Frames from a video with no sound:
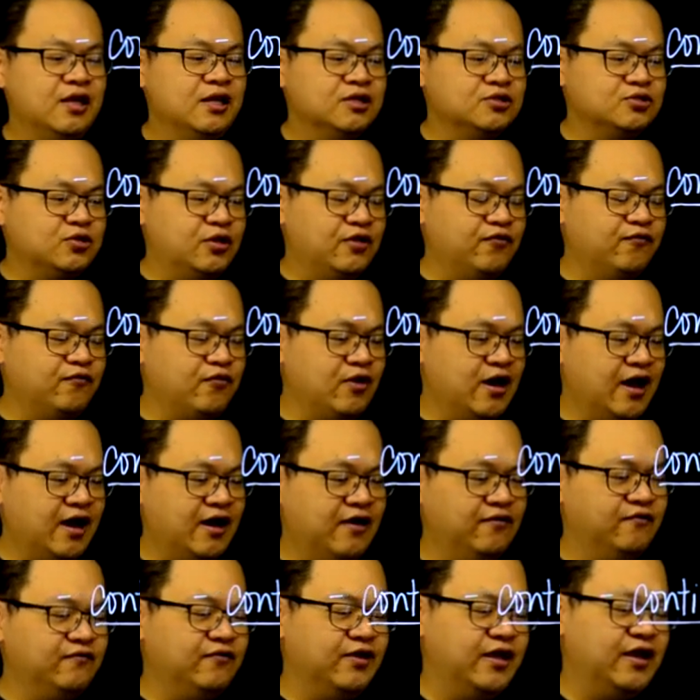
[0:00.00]
So if you
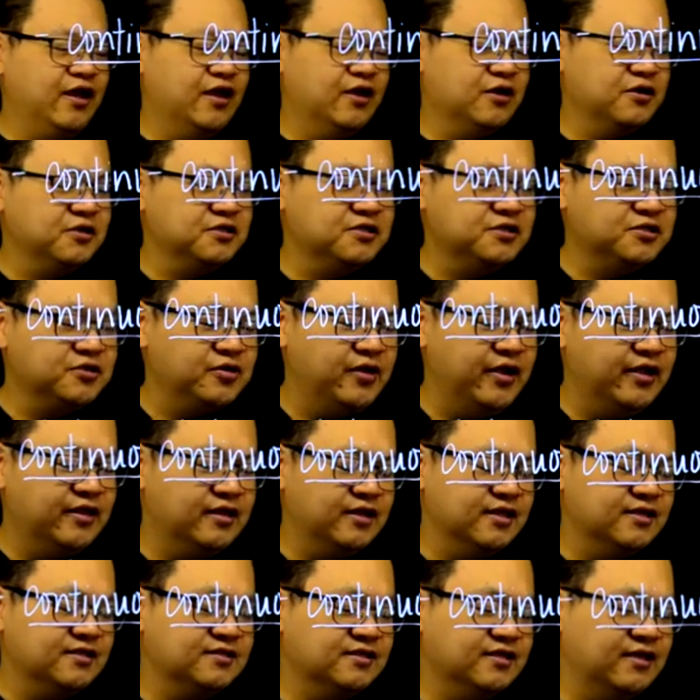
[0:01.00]
have a constraint
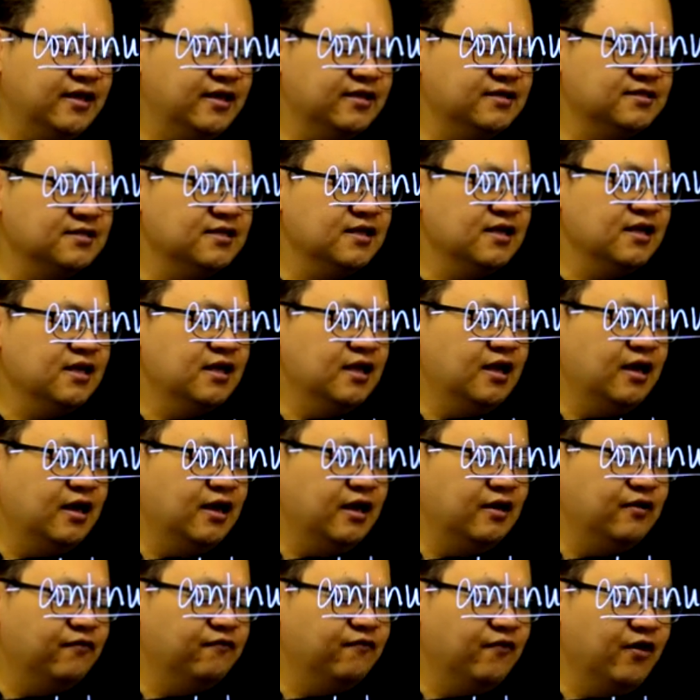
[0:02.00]
that says
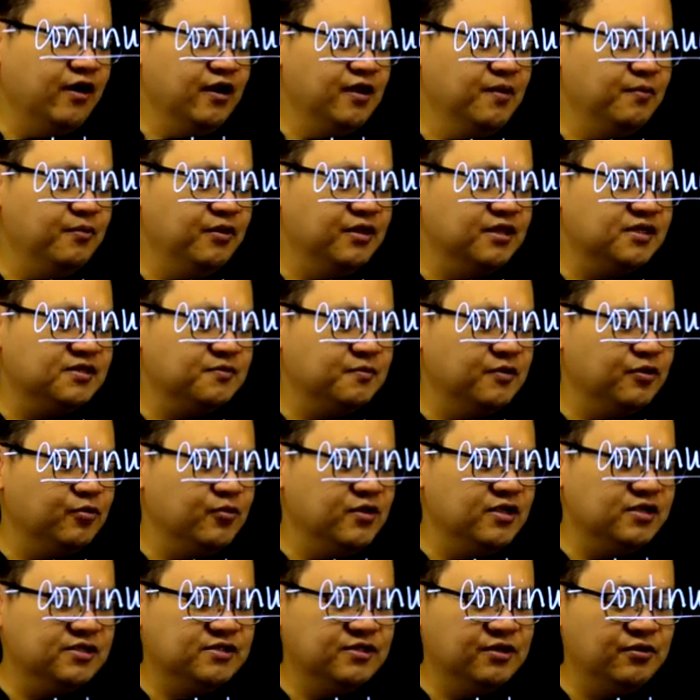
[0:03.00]
a variable is
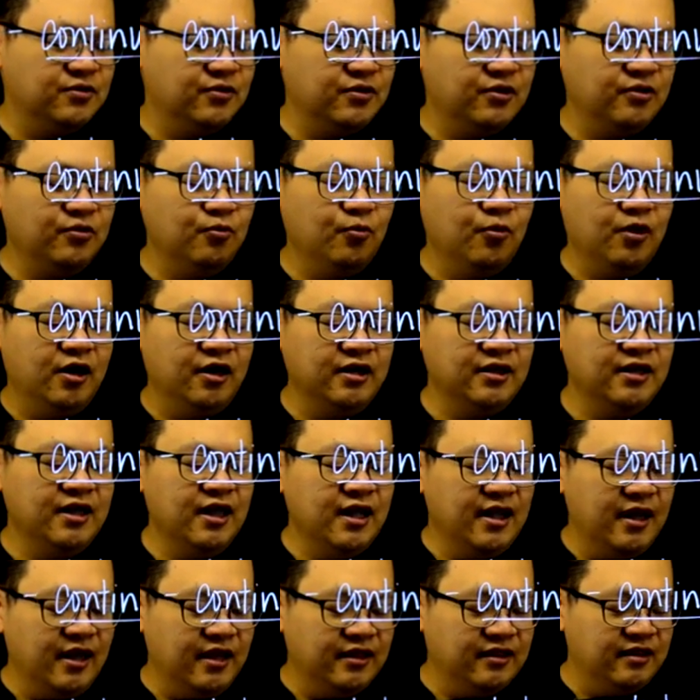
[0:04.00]
between 0 and 1,
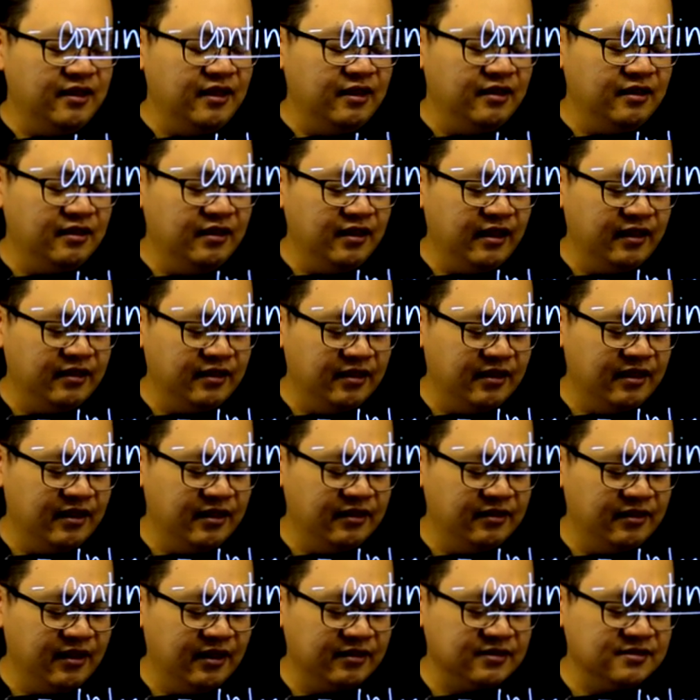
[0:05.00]
and
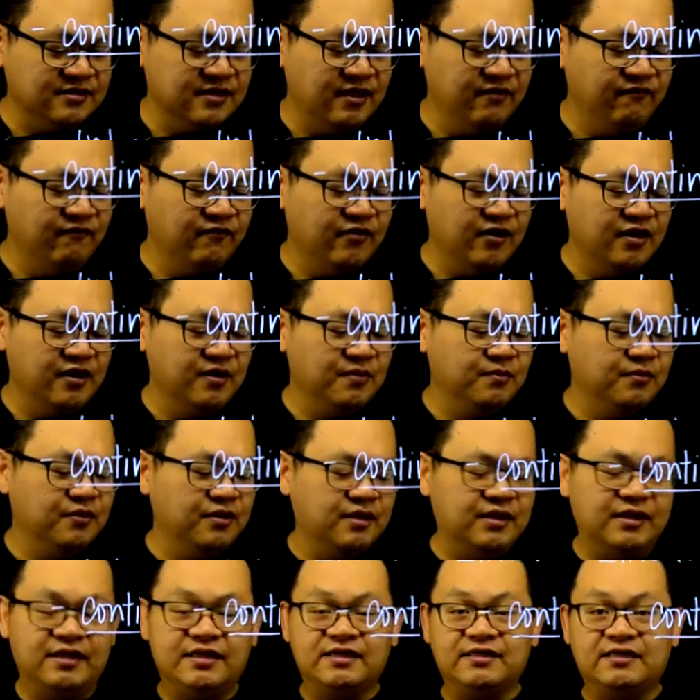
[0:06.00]
that same
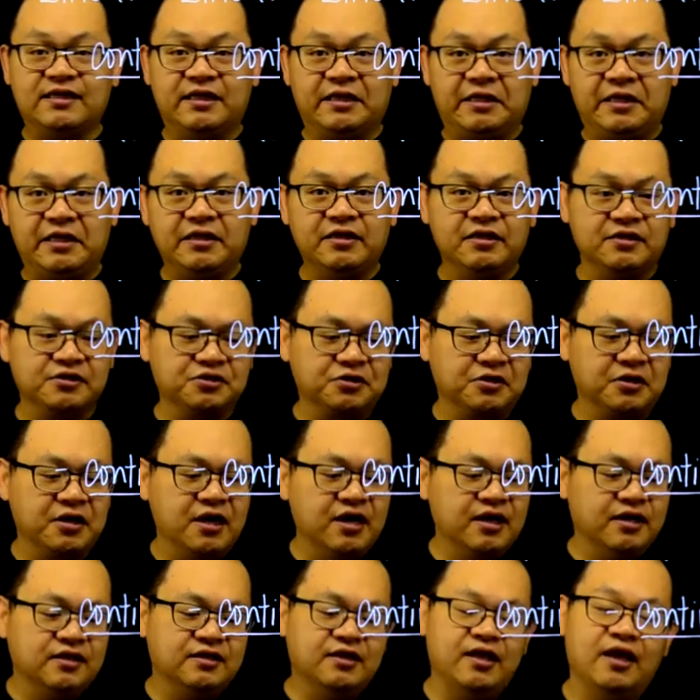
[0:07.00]
variable is an integer,
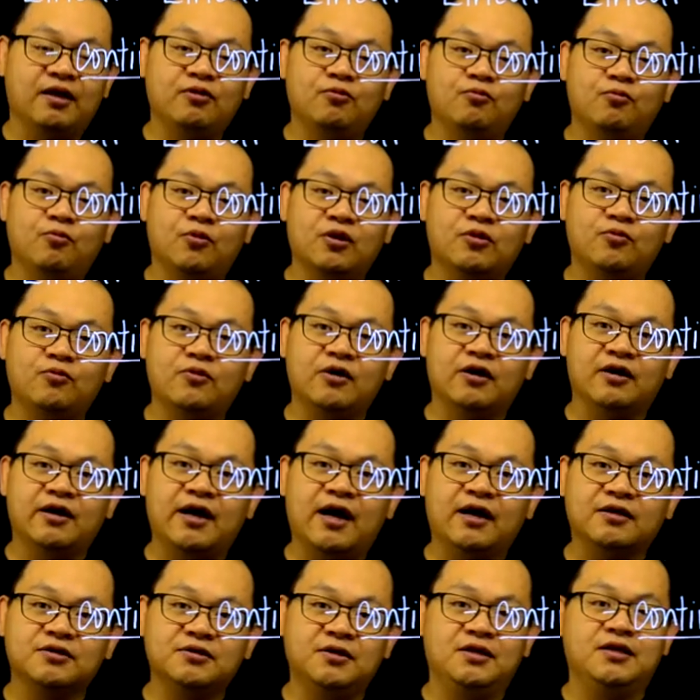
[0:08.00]
then what we are
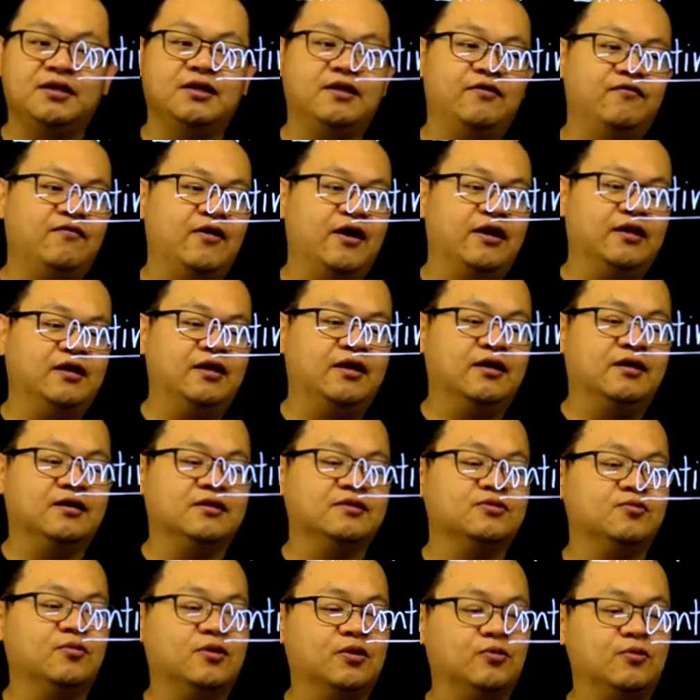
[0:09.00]
actually defining
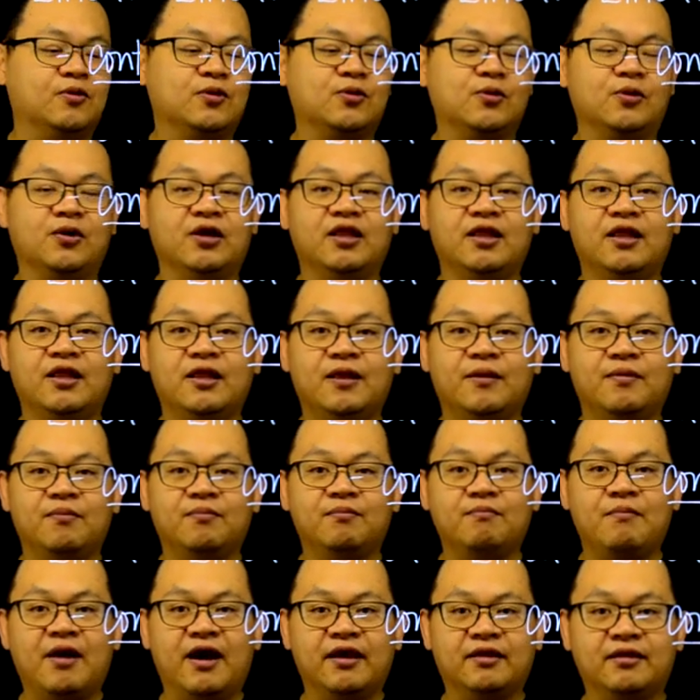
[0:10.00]
is what we call
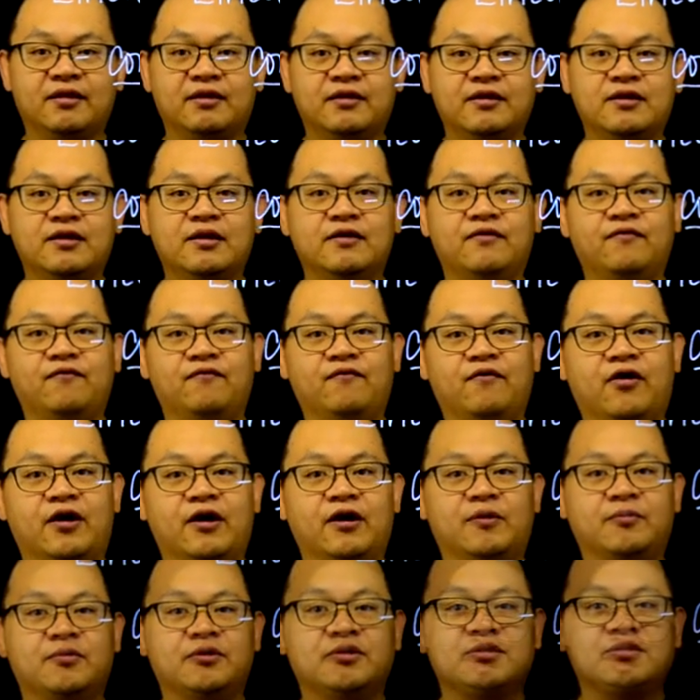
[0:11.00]
binary
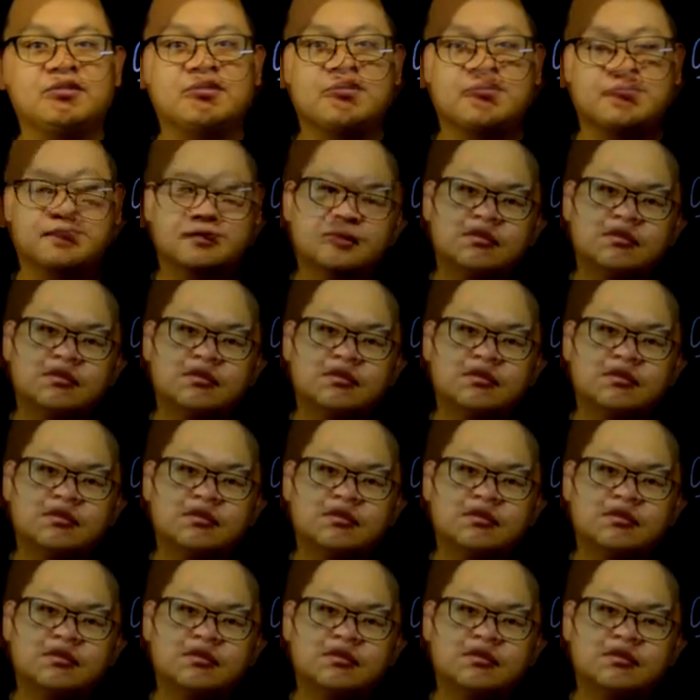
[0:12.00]
variables.